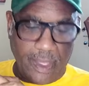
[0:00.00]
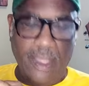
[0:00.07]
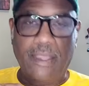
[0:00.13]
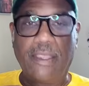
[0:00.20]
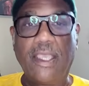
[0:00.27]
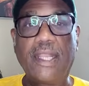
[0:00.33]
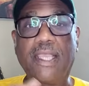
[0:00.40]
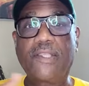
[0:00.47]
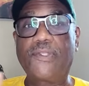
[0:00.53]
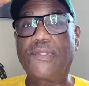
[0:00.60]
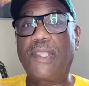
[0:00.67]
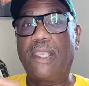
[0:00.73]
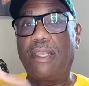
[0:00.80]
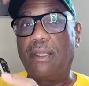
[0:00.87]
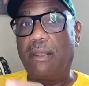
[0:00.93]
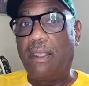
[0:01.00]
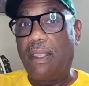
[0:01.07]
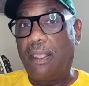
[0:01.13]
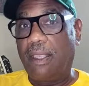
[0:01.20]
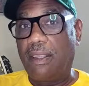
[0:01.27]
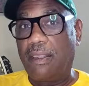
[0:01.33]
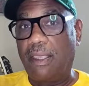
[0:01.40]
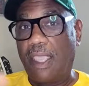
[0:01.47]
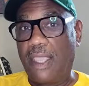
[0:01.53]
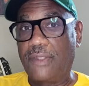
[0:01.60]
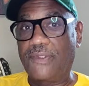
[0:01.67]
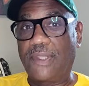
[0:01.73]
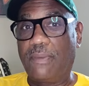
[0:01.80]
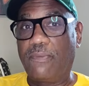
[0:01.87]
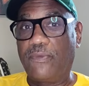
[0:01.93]
Then I said the
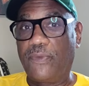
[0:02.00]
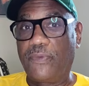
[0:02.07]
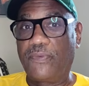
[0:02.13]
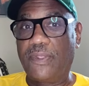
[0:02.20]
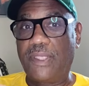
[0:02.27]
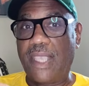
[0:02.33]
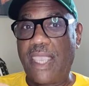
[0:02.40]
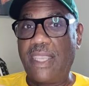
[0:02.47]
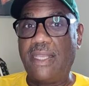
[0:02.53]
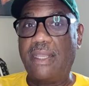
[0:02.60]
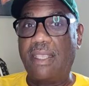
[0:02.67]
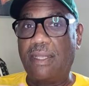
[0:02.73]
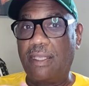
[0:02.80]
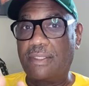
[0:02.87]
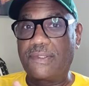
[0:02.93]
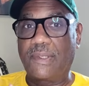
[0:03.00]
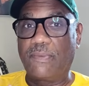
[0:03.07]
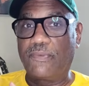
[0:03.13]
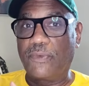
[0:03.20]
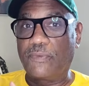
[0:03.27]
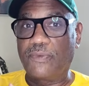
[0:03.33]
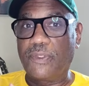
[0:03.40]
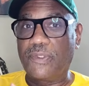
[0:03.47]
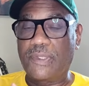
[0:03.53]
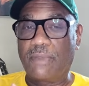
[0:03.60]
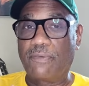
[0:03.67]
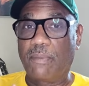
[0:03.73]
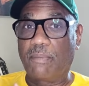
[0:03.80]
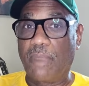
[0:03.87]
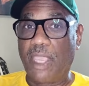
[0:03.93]
SM58 and SM57
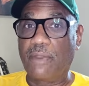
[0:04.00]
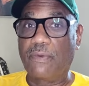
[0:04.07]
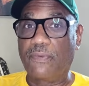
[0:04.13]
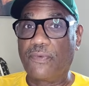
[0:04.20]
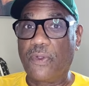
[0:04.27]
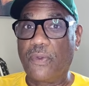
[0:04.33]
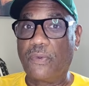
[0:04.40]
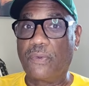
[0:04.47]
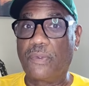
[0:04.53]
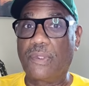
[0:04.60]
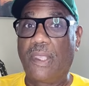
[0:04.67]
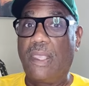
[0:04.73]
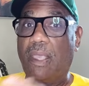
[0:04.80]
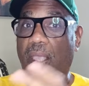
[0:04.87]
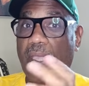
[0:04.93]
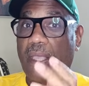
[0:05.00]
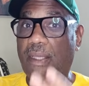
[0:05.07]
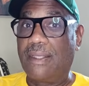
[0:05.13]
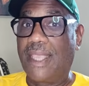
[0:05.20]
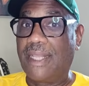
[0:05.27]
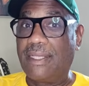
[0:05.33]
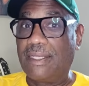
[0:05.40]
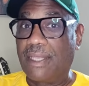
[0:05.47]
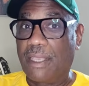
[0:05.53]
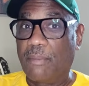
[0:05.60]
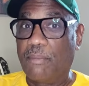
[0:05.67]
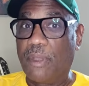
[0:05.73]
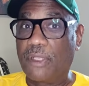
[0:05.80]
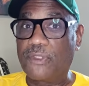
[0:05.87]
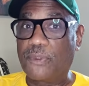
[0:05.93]
microphones,
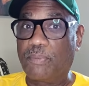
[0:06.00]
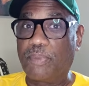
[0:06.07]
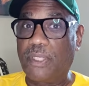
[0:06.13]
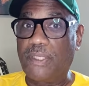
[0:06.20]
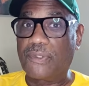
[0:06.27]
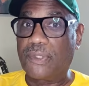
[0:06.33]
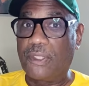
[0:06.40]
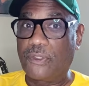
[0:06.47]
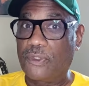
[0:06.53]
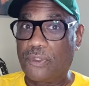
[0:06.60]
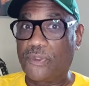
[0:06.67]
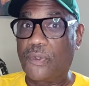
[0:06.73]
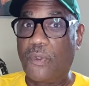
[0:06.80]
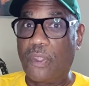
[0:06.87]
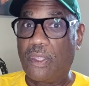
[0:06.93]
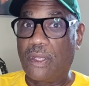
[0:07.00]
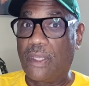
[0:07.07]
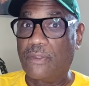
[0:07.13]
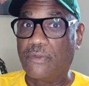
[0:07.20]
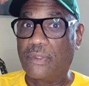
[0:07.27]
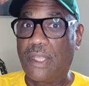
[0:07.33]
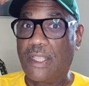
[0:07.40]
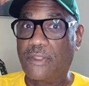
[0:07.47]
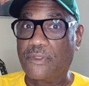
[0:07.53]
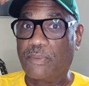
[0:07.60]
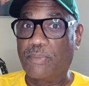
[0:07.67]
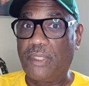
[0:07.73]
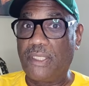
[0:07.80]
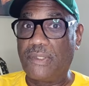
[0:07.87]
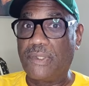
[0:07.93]
$99 a piece. Let's just call it $100 a
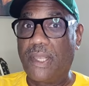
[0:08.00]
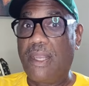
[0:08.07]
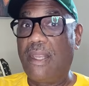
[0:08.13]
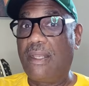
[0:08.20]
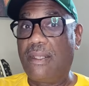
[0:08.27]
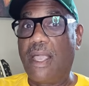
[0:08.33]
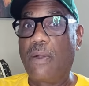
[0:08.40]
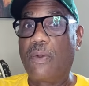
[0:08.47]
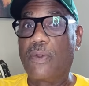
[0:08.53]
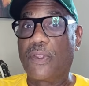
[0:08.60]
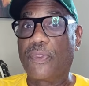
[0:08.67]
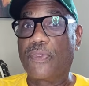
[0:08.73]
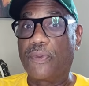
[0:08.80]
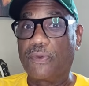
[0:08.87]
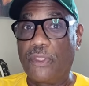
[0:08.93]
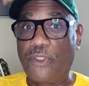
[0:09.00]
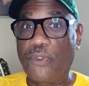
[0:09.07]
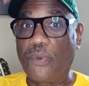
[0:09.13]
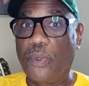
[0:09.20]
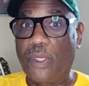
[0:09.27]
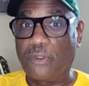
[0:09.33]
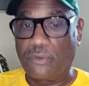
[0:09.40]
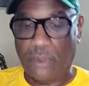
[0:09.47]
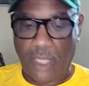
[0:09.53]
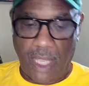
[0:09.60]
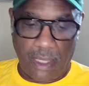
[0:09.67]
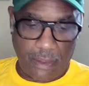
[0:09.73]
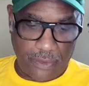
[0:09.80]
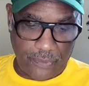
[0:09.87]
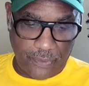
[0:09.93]
piece. Now we're at
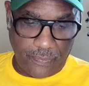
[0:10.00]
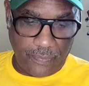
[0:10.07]
$3,200.